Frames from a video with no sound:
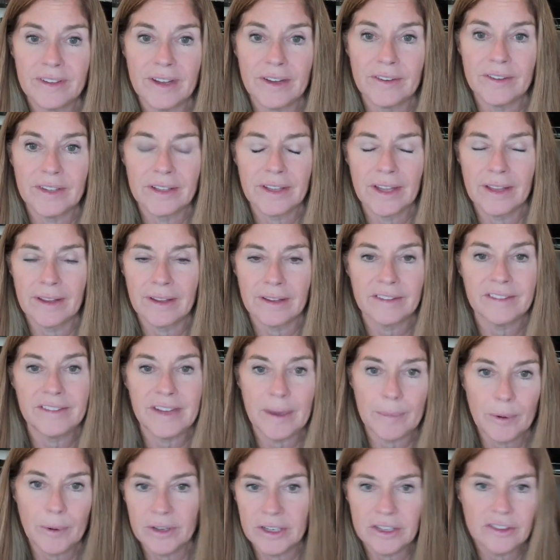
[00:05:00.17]
sounding. They like
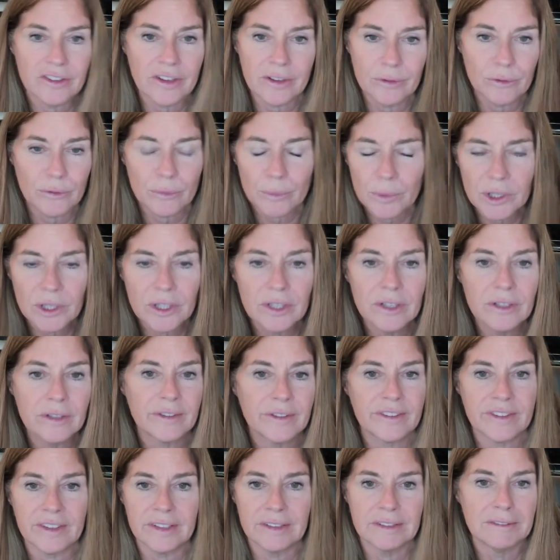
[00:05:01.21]
step on each other's
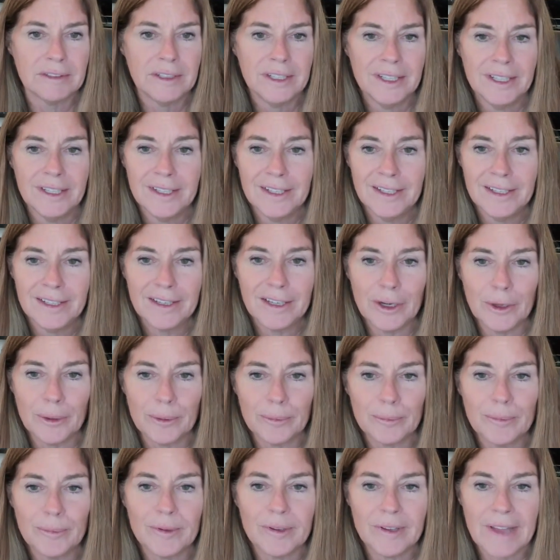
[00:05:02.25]
words and,
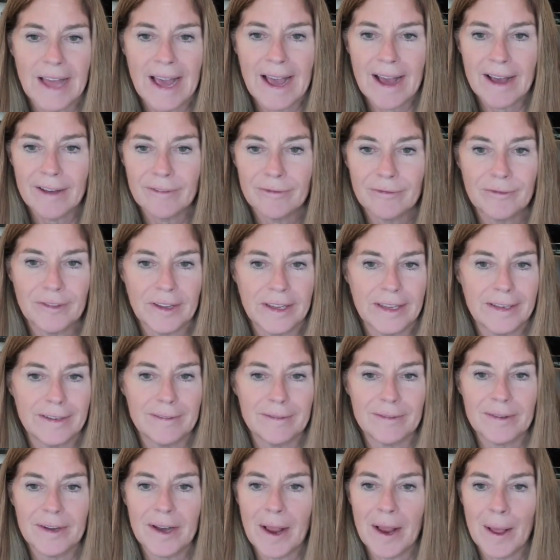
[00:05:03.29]
laugh
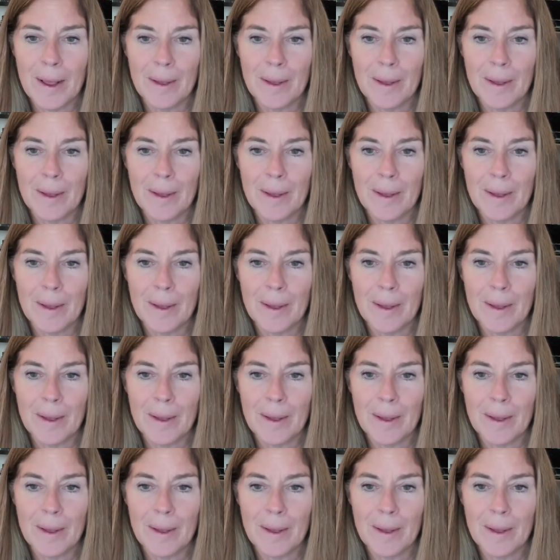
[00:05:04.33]
and